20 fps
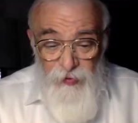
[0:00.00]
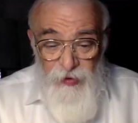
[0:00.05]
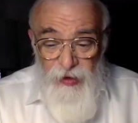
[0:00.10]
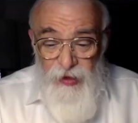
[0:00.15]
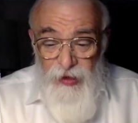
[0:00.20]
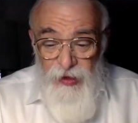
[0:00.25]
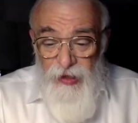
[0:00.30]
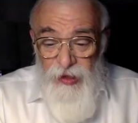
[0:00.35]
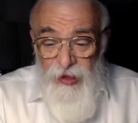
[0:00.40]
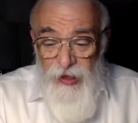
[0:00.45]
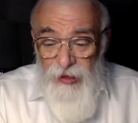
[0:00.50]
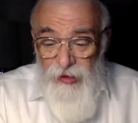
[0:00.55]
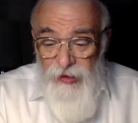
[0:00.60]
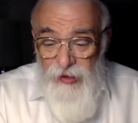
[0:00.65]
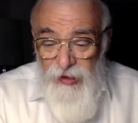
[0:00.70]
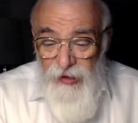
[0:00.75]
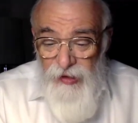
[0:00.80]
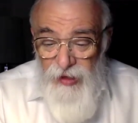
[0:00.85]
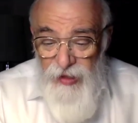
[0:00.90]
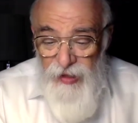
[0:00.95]

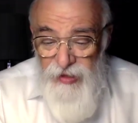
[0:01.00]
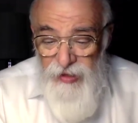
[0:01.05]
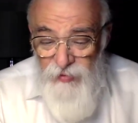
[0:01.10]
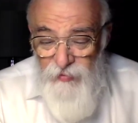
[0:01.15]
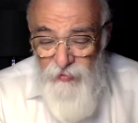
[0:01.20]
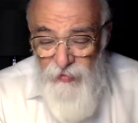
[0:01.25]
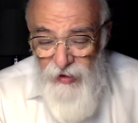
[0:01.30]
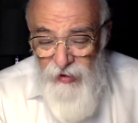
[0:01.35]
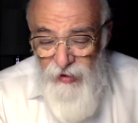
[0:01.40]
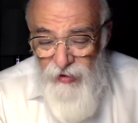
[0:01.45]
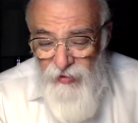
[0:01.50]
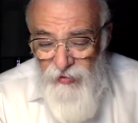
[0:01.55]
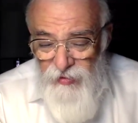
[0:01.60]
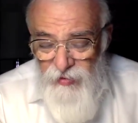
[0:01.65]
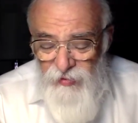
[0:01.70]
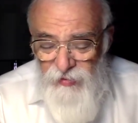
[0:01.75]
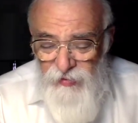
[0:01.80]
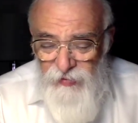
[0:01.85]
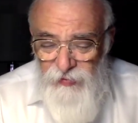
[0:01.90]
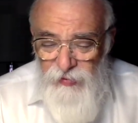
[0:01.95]

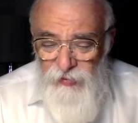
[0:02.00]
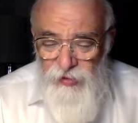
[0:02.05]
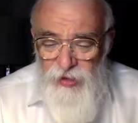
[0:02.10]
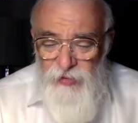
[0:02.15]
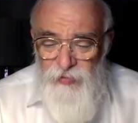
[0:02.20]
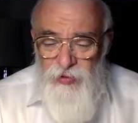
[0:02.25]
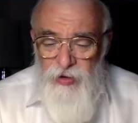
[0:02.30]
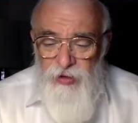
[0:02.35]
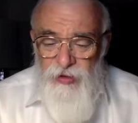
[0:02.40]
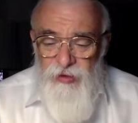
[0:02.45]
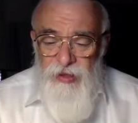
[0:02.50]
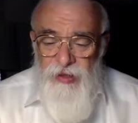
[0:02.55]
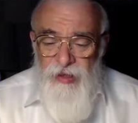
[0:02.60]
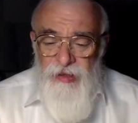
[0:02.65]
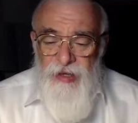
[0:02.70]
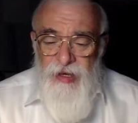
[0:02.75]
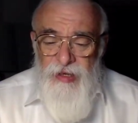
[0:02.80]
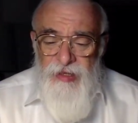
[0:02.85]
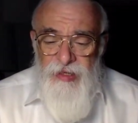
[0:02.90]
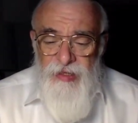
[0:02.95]
the food is broken down.